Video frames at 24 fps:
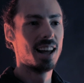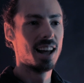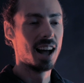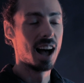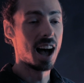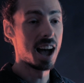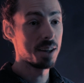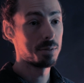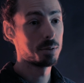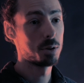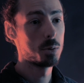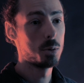
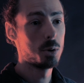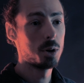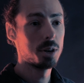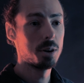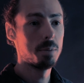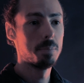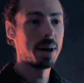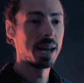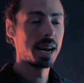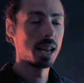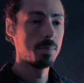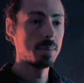Hi
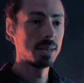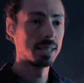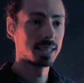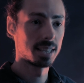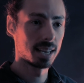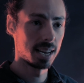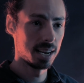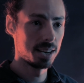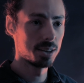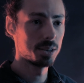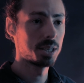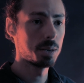everyone, my name is
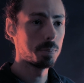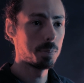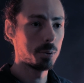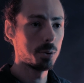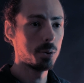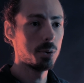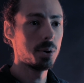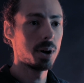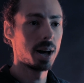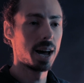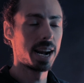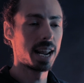Eliott
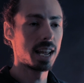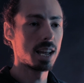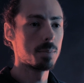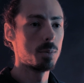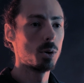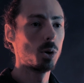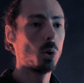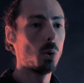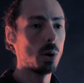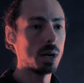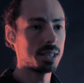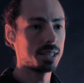Hipeau and I am
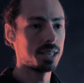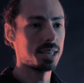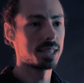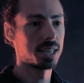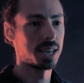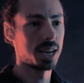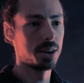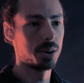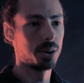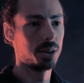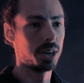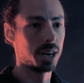a quest
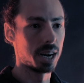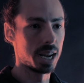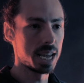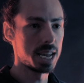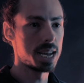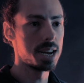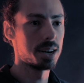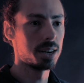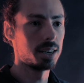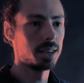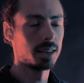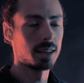designer
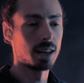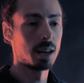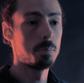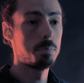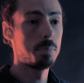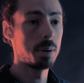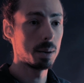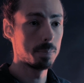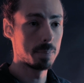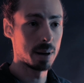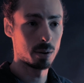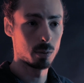here at
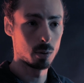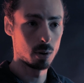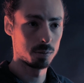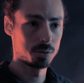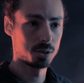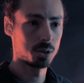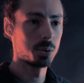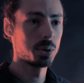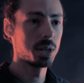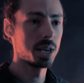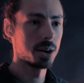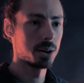Big Bad Wolf
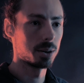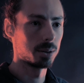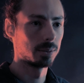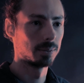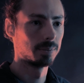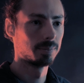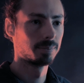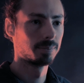Studio.